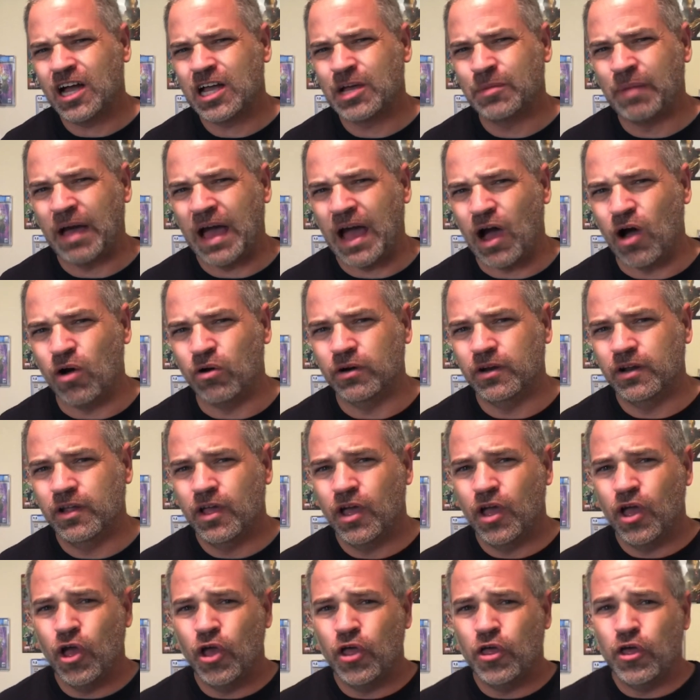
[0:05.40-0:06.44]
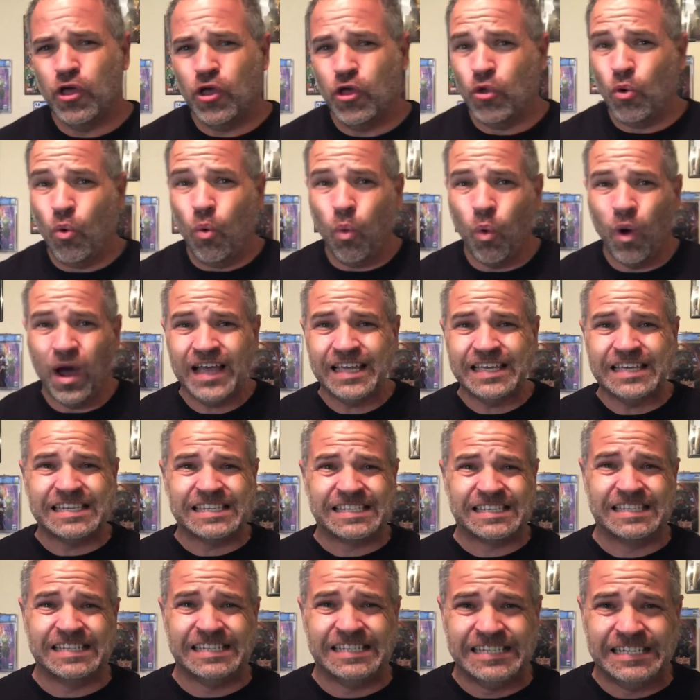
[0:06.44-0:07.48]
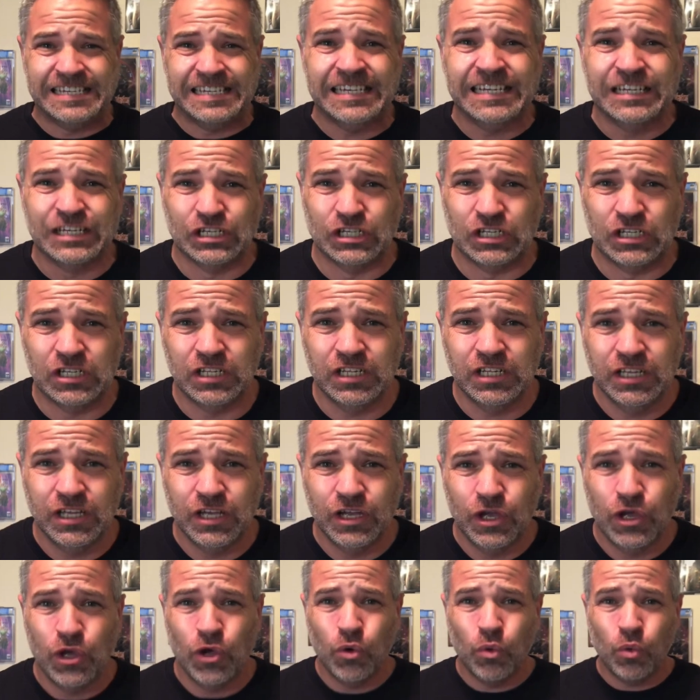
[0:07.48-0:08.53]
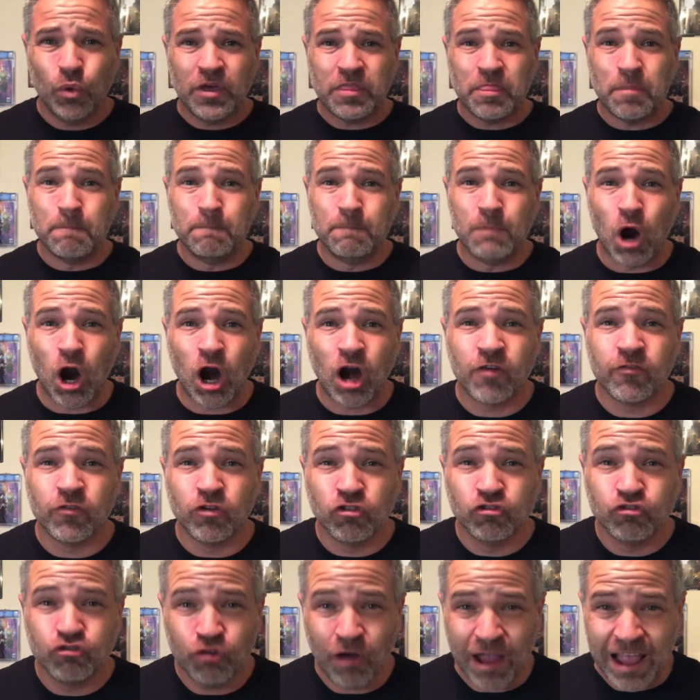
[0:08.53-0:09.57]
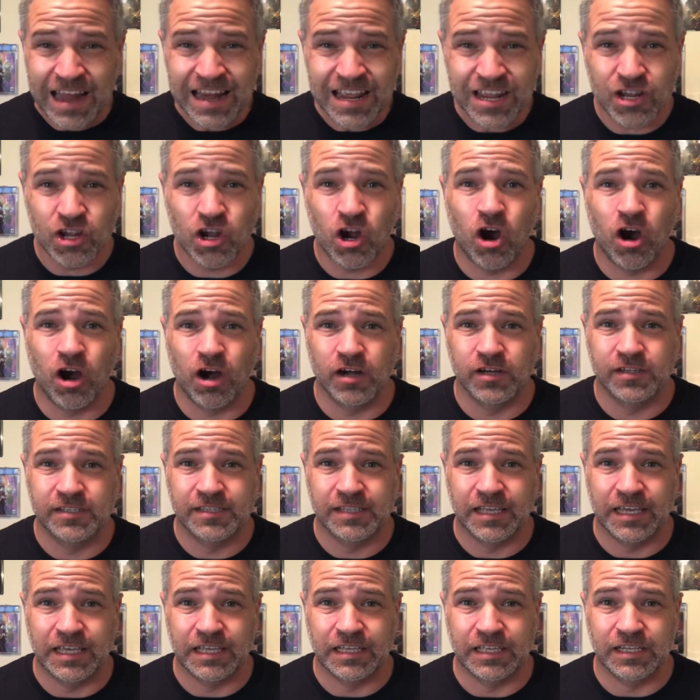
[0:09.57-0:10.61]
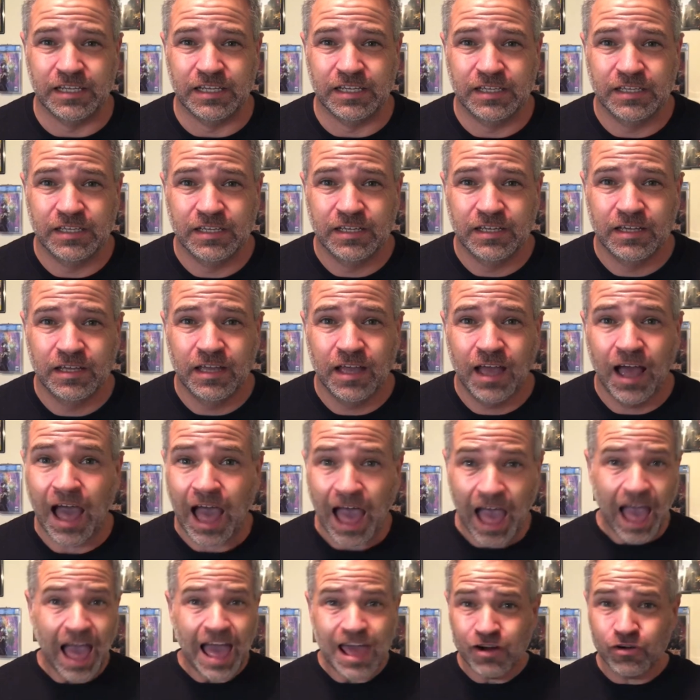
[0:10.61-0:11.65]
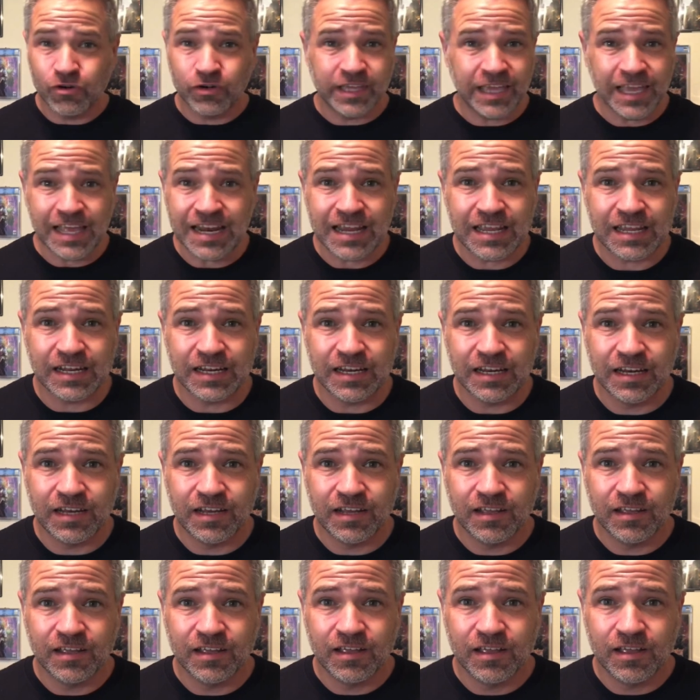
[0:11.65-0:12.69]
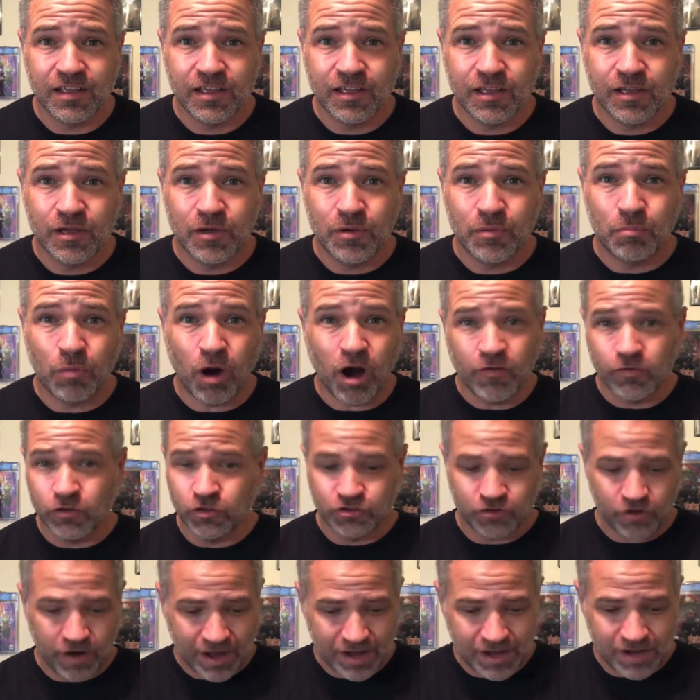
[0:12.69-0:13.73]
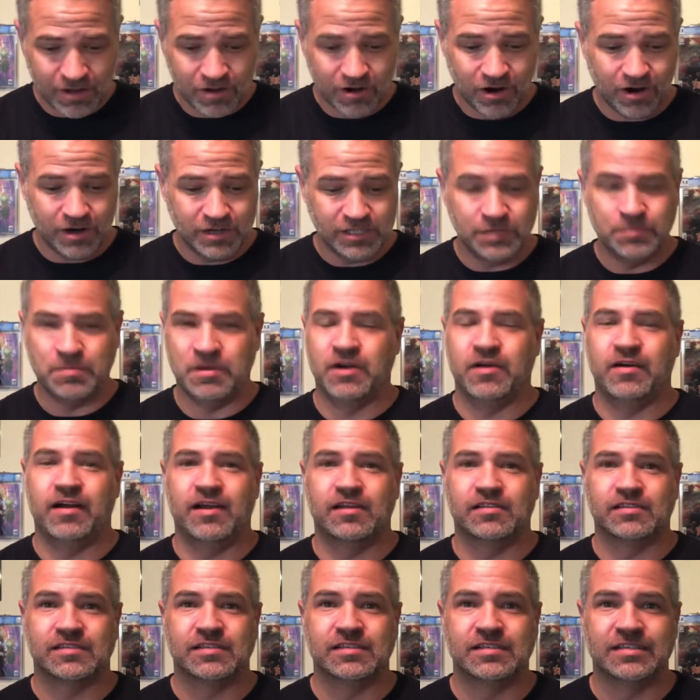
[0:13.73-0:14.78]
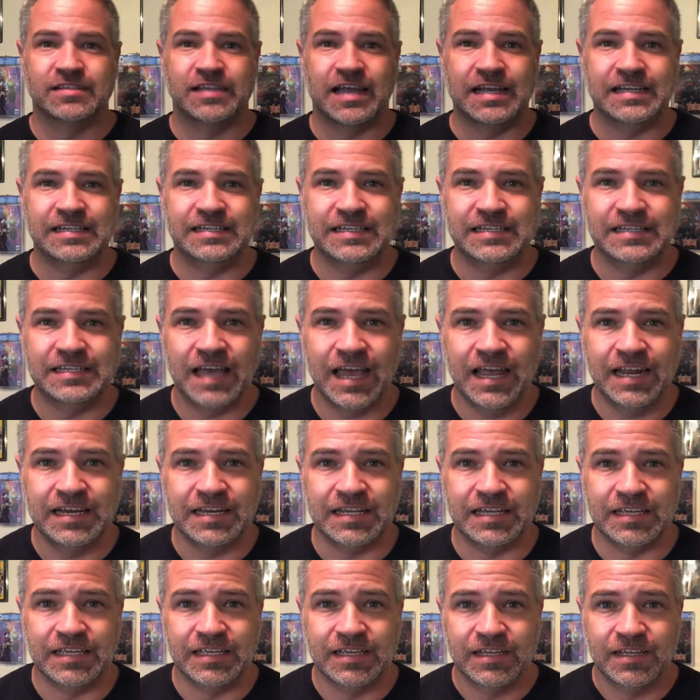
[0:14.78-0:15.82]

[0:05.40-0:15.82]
about what is the deal with Marvel trading cards lately? I don't get it. Marvel trading cards have been around since 1990.